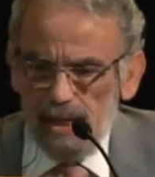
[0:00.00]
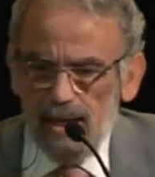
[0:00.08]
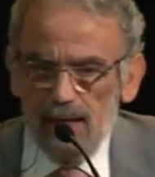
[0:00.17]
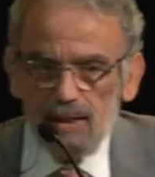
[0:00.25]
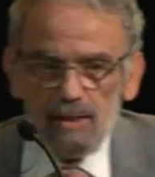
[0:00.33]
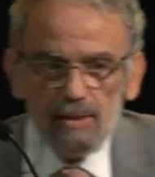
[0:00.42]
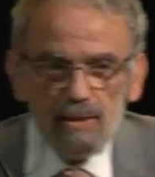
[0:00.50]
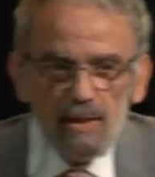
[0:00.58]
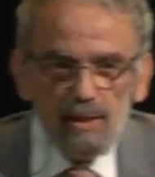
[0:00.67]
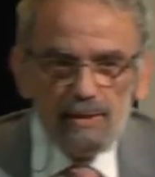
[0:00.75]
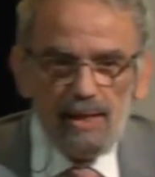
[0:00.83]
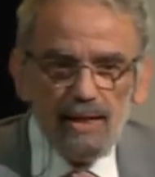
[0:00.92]
And
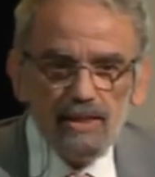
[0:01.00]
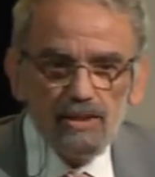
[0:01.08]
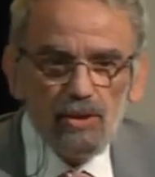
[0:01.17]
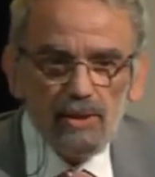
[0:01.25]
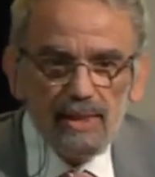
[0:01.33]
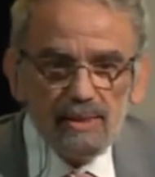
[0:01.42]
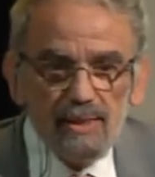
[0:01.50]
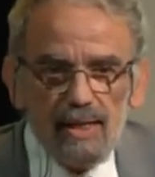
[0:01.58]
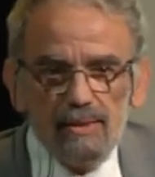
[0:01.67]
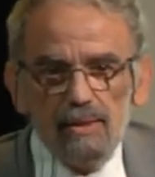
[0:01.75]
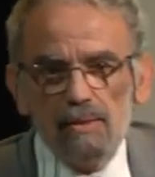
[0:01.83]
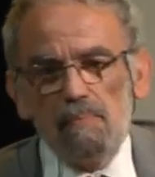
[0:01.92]
the history
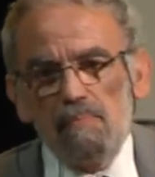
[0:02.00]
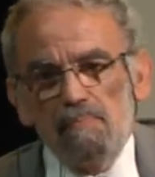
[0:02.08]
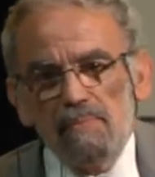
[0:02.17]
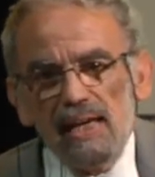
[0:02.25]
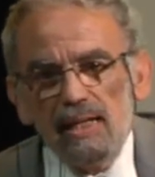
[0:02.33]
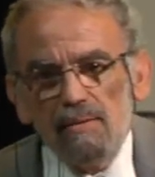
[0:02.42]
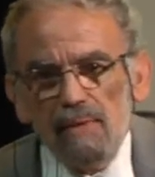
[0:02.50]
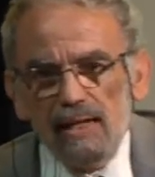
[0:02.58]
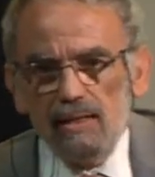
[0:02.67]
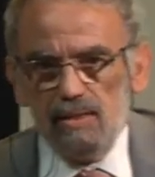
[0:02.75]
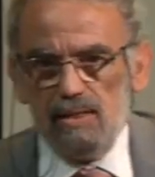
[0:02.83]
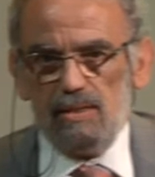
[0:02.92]
started many,
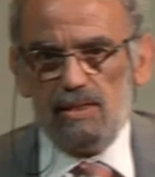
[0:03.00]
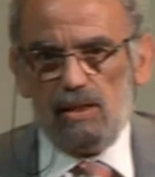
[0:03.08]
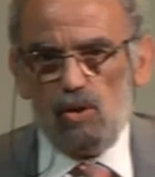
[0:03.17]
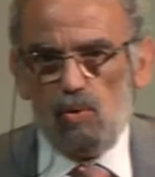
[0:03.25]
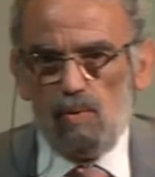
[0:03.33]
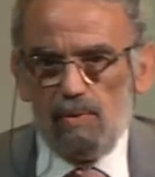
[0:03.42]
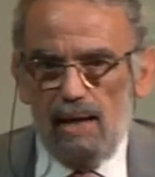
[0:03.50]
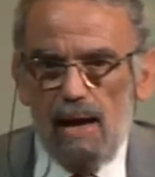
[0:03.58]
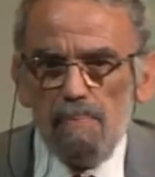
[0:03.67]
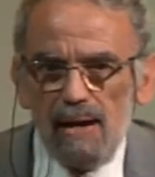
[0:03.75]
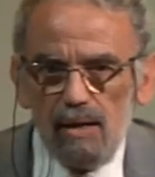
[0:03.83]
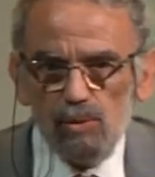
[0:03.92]
many years ago,
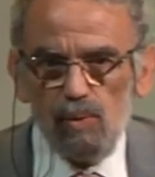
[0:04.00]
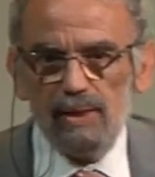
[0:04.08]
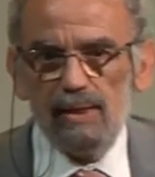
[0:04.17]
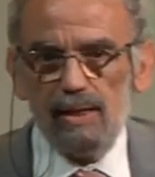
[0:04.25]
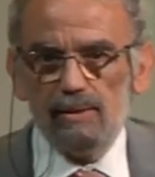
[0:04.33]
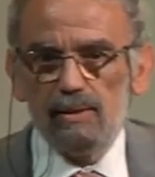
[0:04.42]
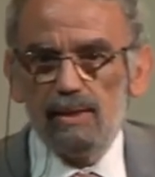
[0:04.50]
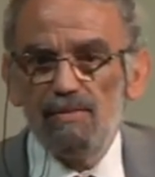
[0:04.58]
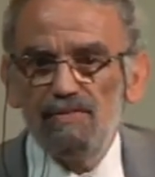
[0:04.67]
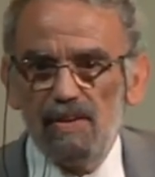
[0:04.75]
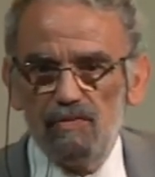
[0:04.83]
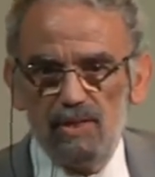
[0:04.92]
about
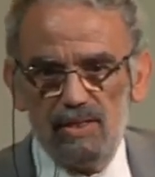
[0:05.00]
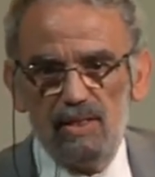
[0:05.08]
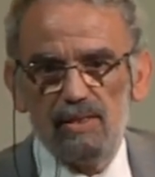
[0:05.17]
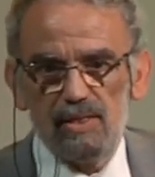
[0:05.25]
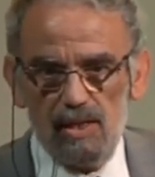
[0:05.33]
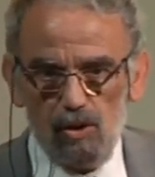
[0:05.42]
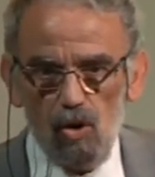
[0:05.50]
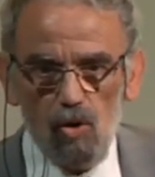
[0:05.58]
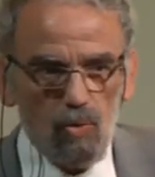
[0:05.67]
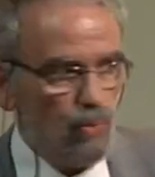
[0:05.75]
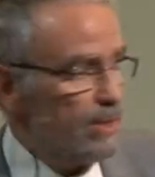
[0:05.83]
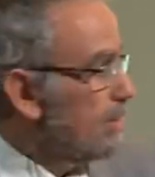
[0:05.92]
150 years
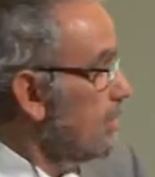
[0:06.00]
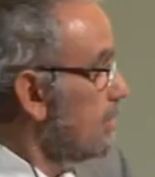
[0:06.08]
ago, when